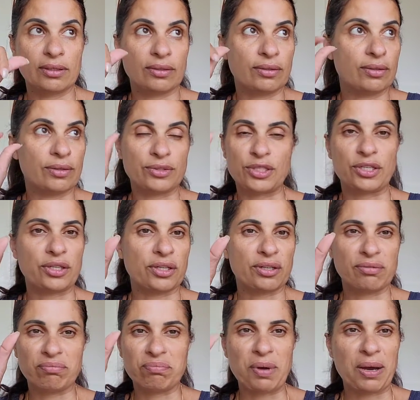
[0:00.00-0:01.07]
There's
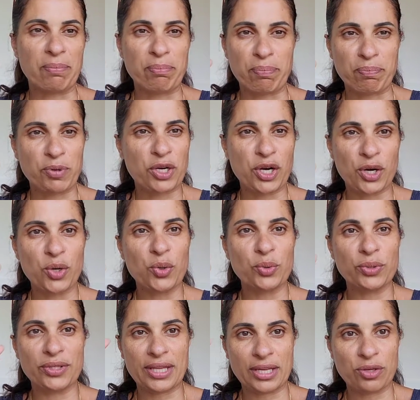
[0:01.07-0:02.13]
a
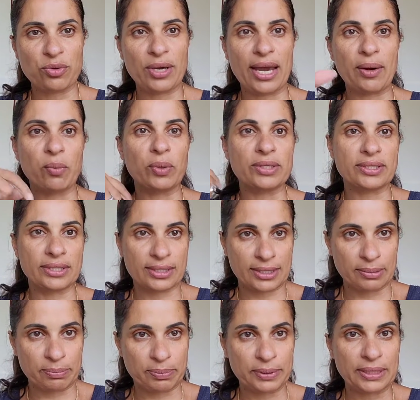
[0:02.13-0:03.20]
code that you get once it's
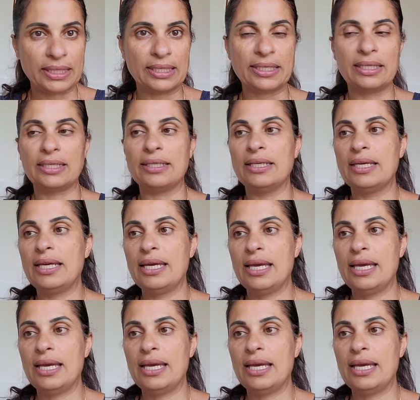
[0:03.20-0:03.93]
completed.